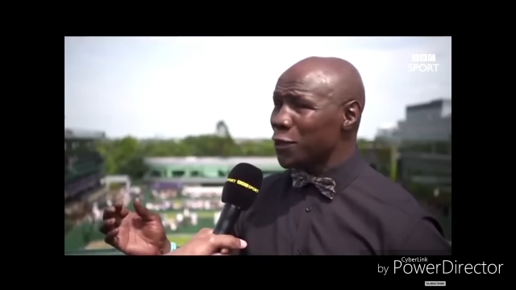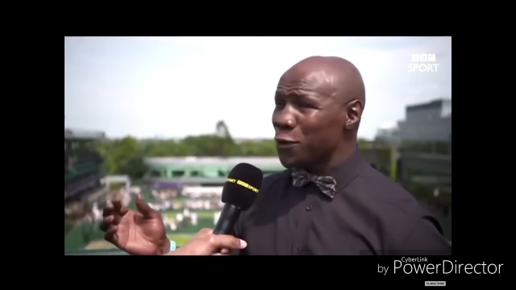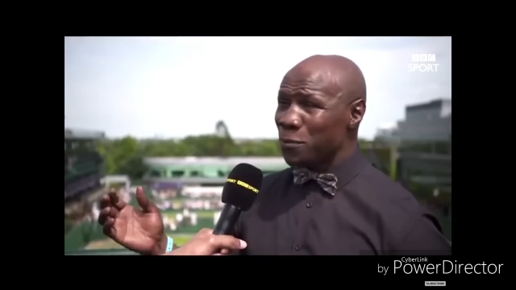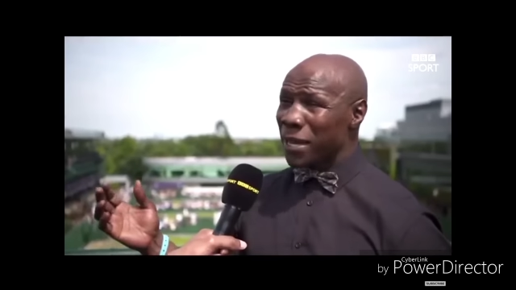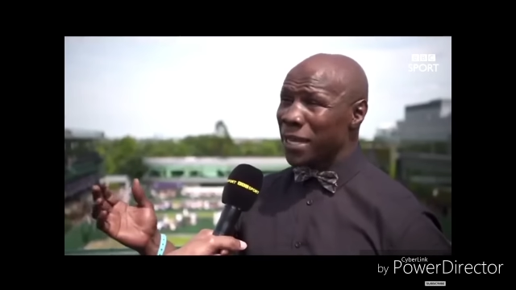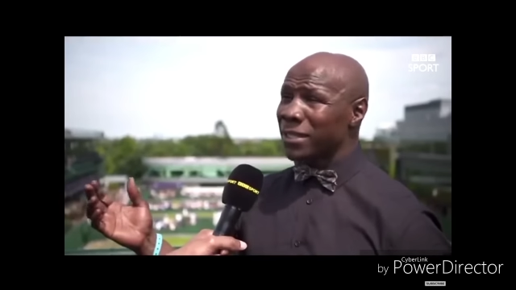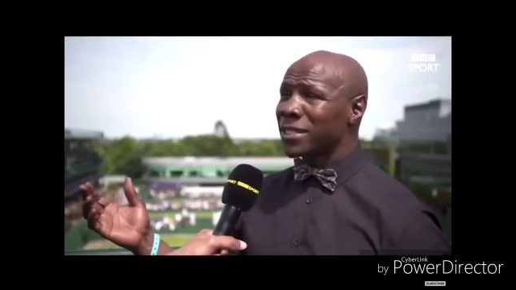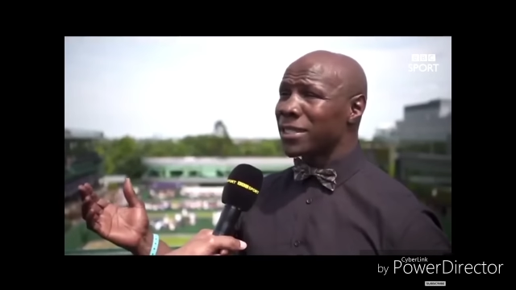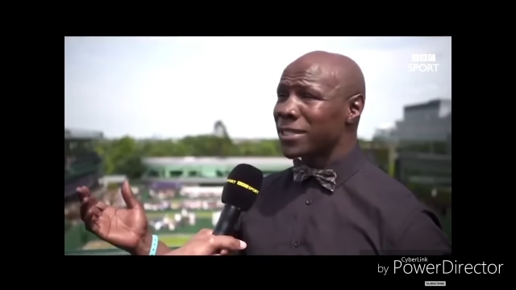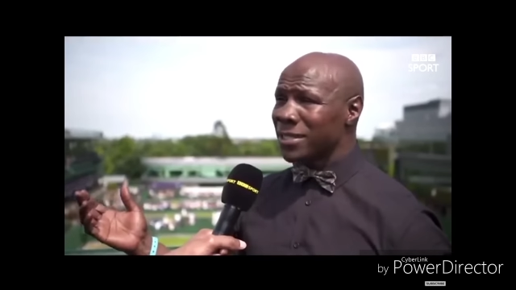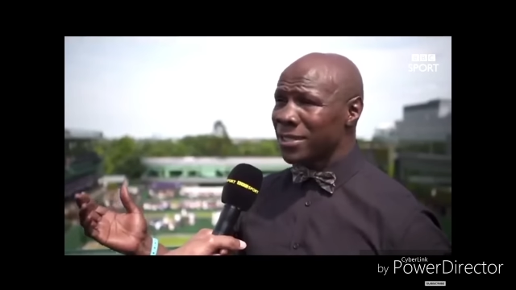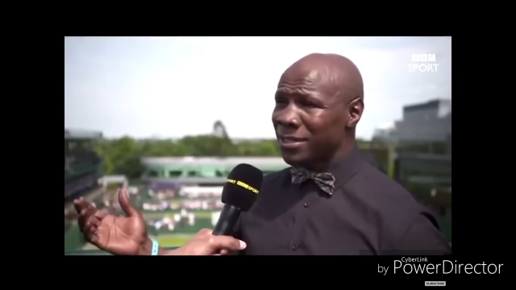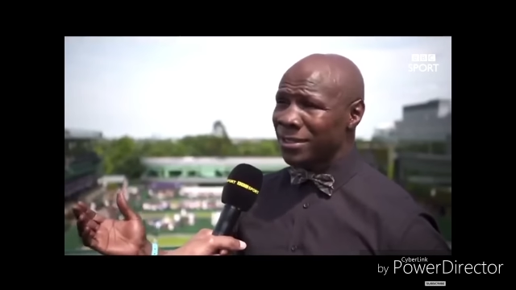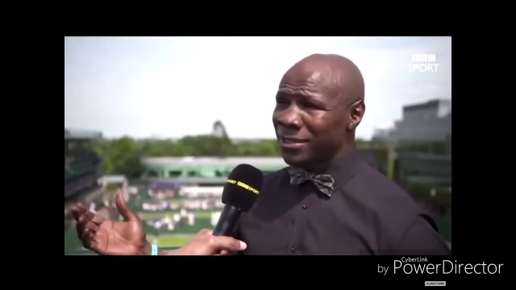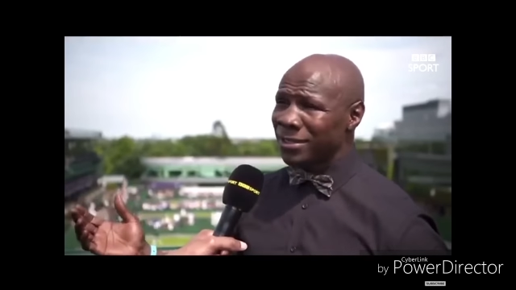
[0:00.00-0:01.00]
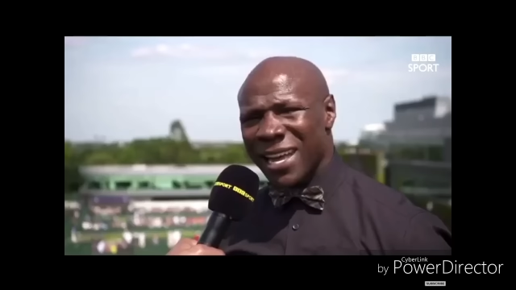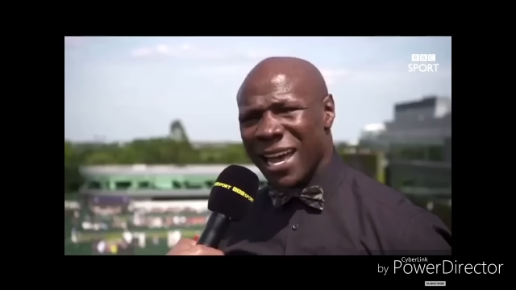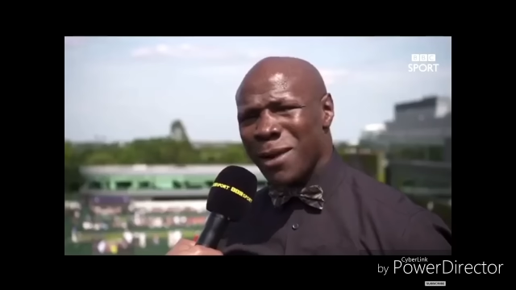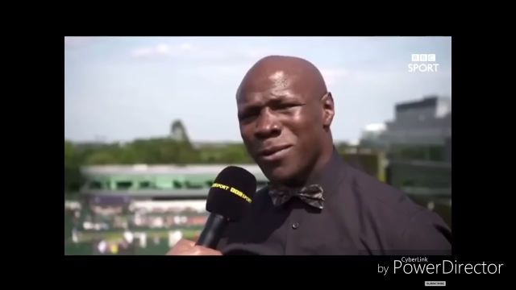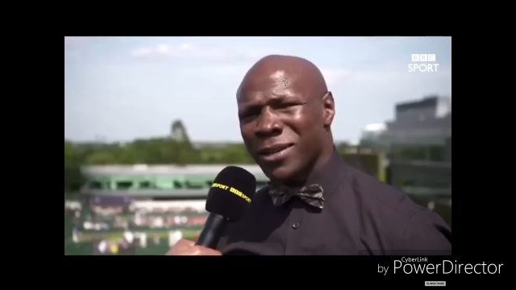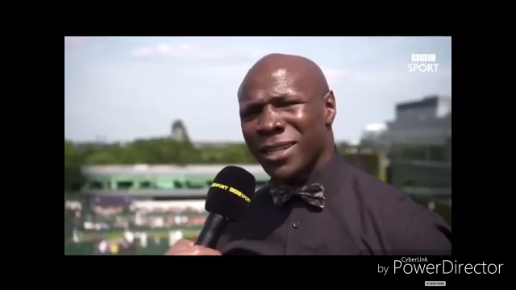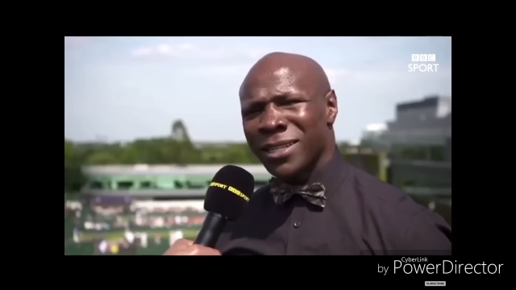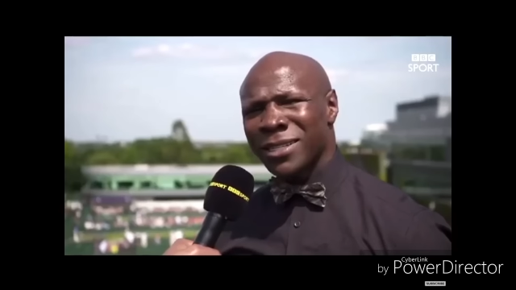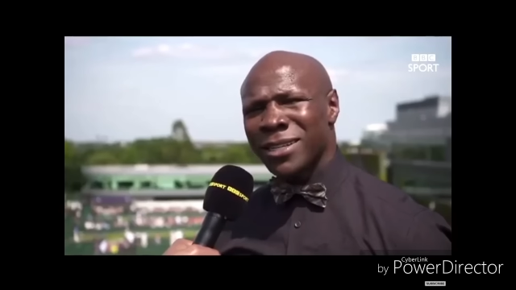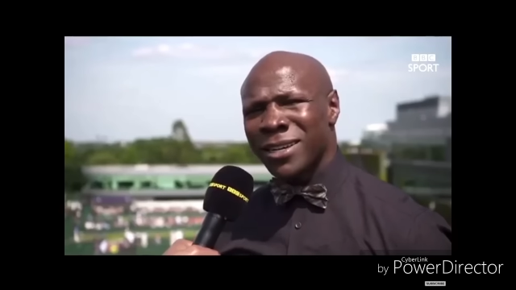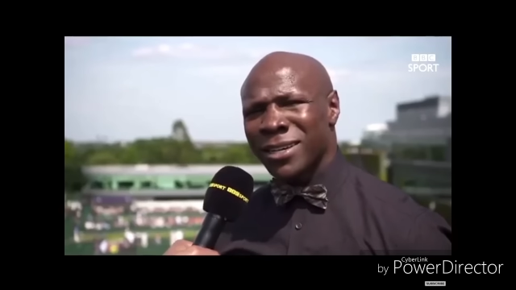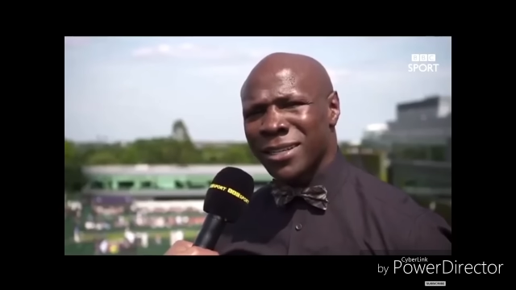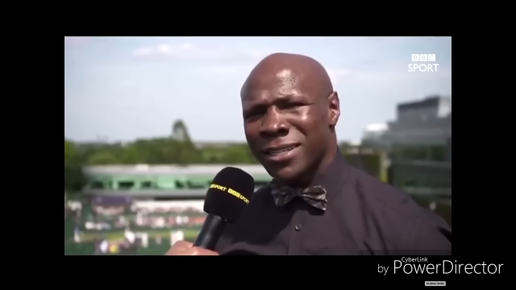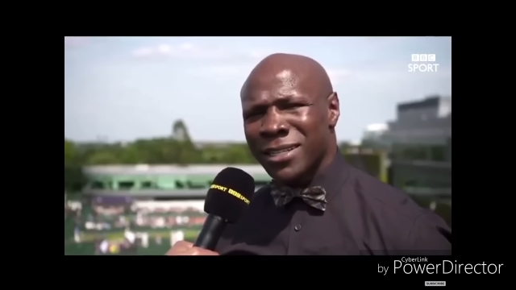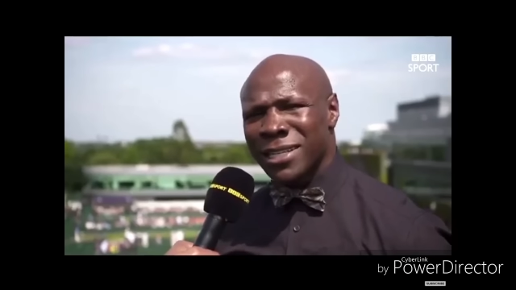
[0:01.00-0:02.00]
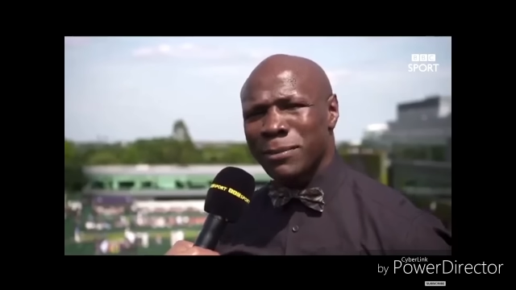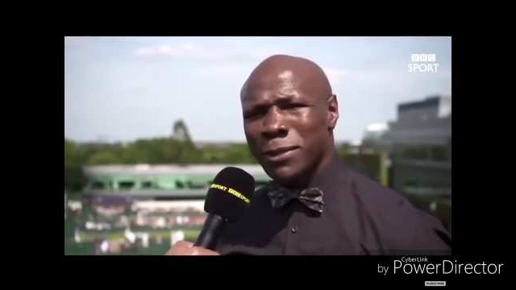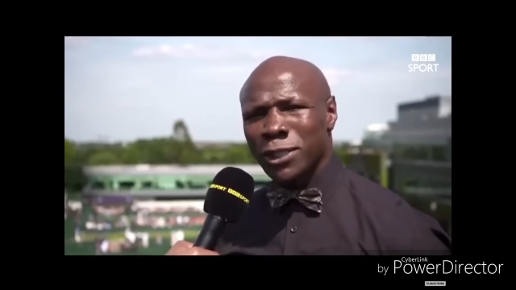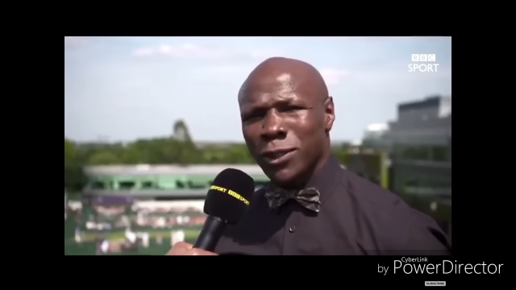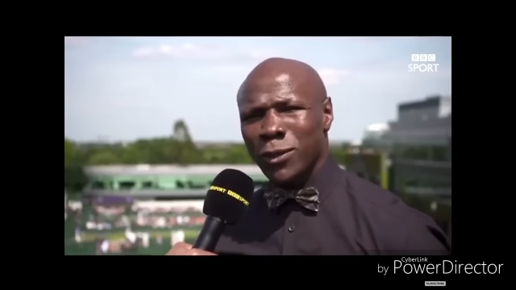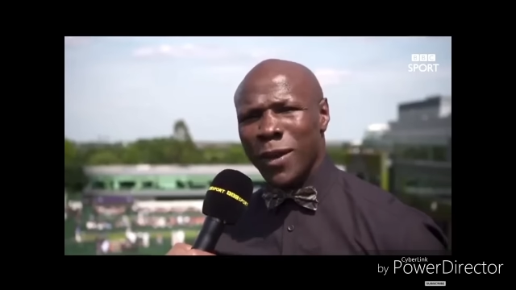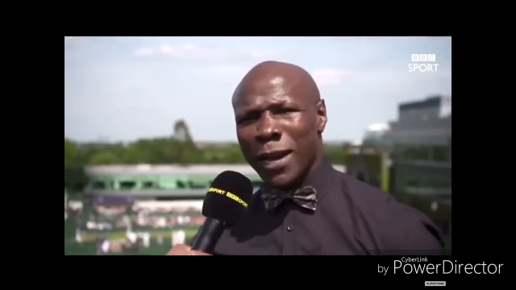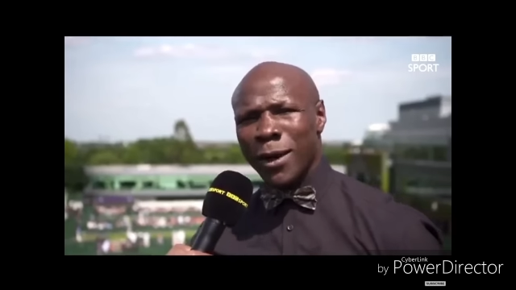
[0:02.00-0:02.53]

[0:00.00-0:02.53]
stupendous. I want to dance. Let me